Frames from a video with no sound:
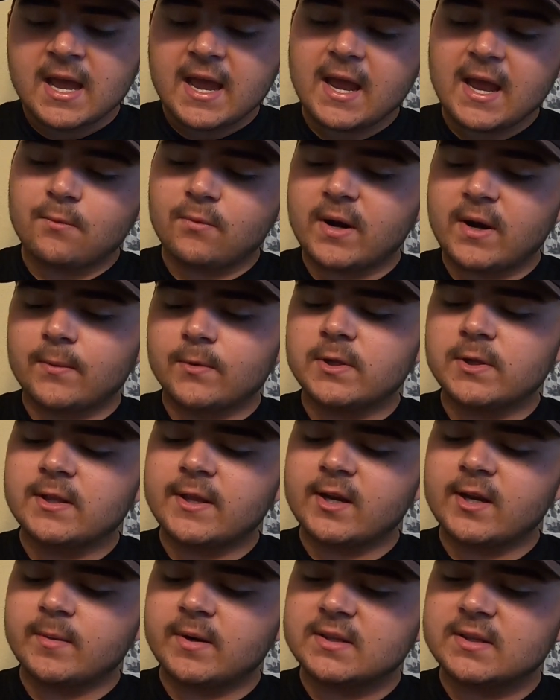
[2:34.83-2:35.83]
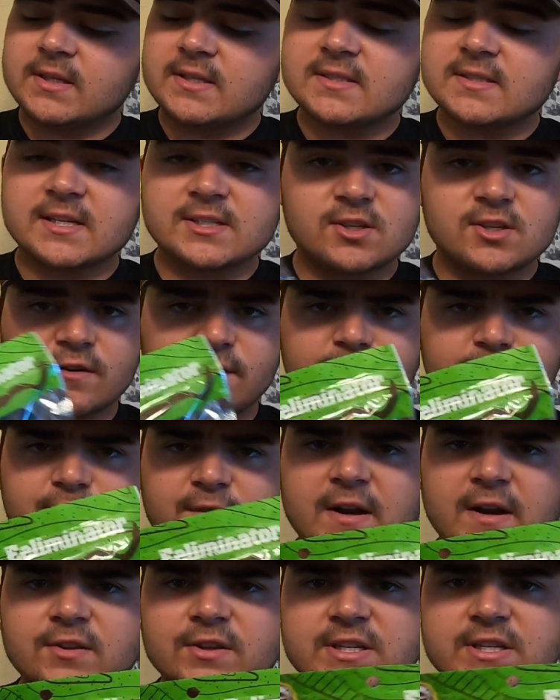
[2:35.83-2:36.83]
And what I really like about these is they're
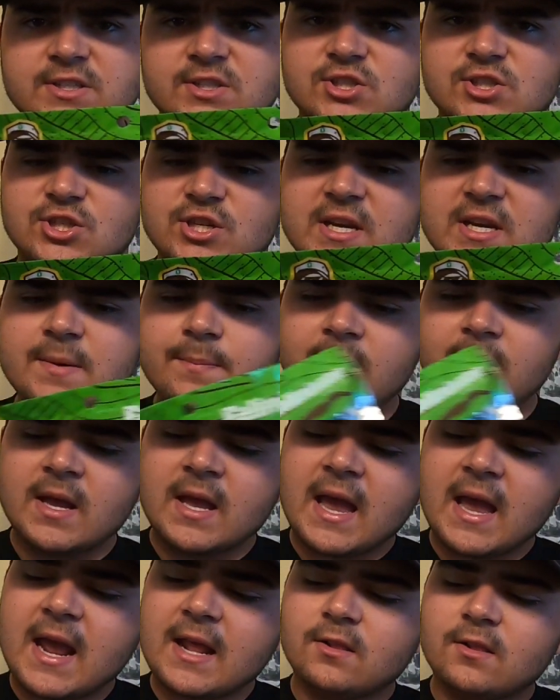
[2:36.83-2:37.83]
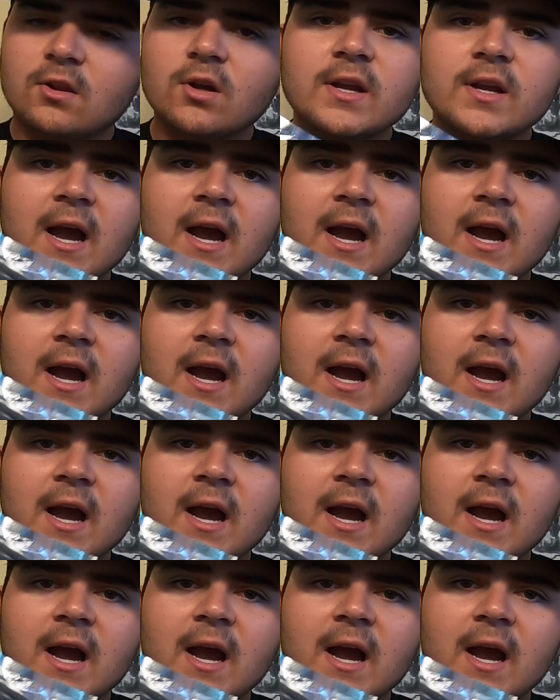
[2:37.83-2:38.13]
fairly cheap, and look